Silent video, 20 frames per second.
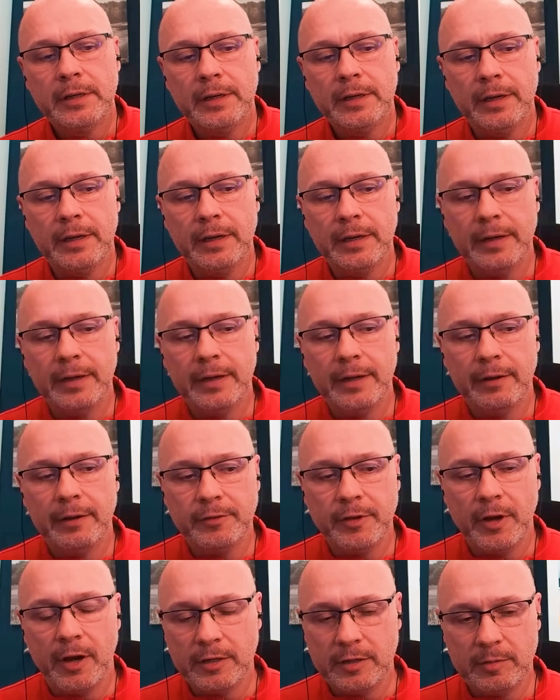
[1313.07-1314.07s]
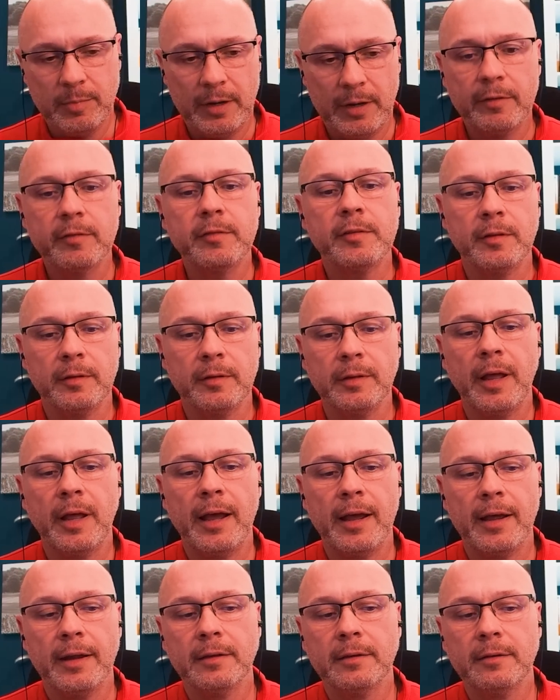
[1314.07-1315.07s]
and I've talked about this a
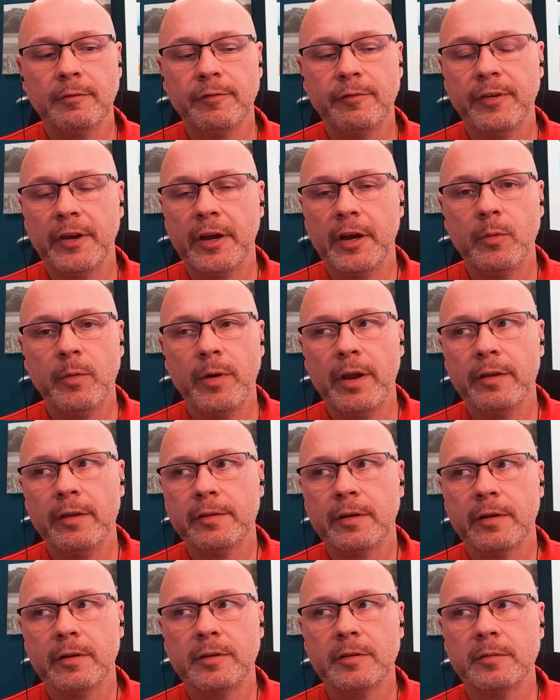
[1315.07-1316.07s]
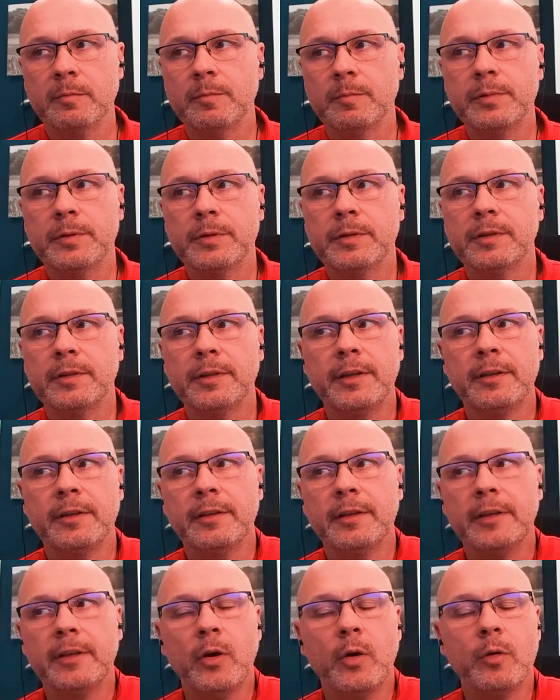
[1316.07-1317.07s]
lot, fairways are
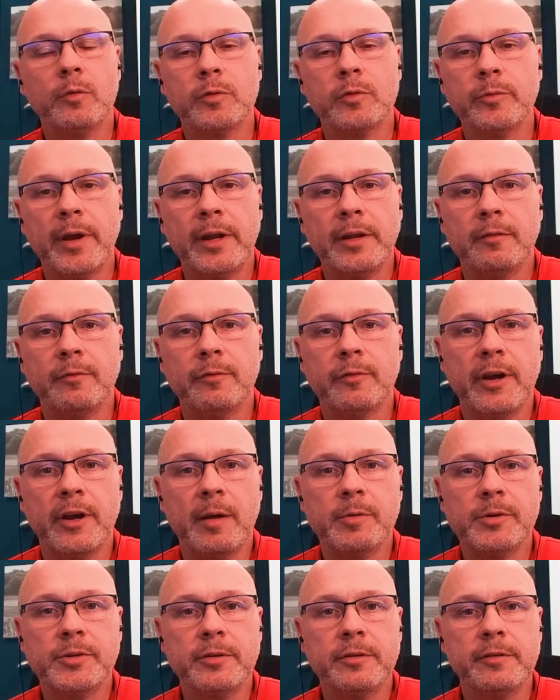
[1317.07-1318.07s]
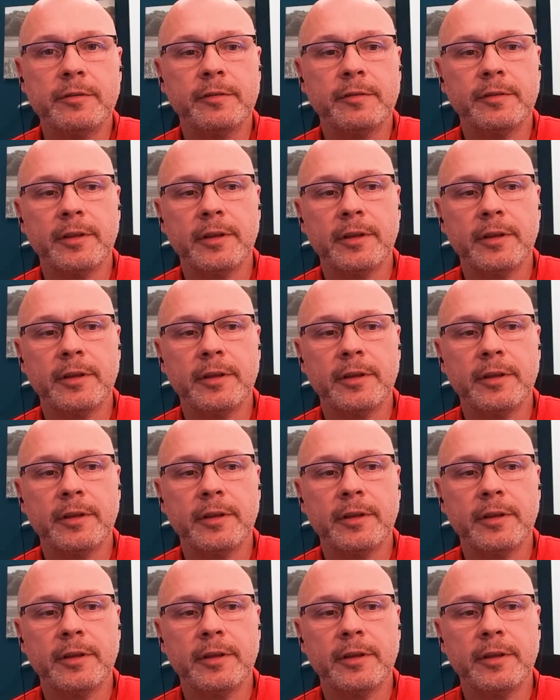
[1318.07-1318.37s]
completely overrated for amateurs.